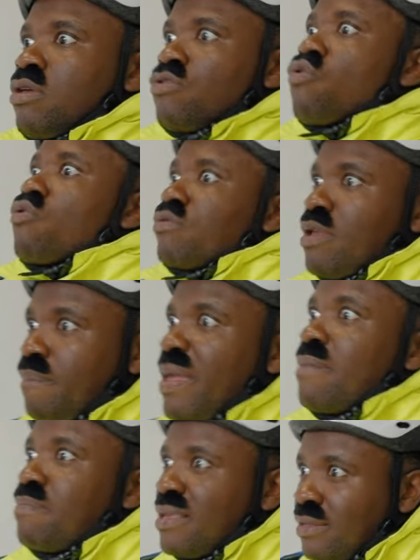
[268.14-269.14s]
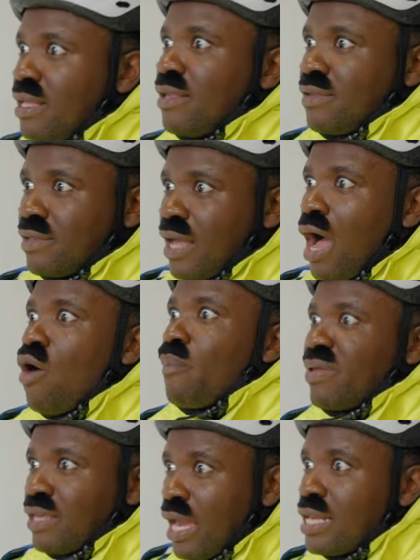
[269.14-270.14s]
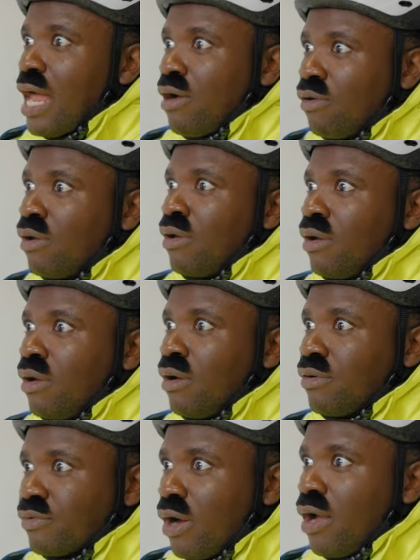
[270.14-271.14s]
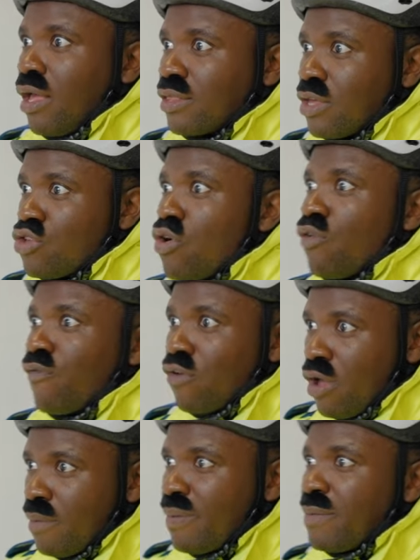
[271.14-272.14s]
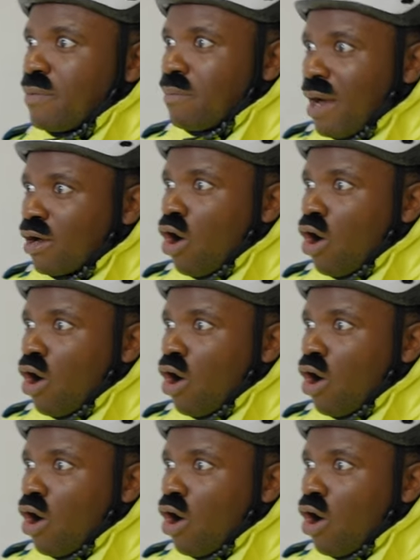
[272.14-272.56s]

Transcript: you're on the big business, Albertina. Right, so you're flying people by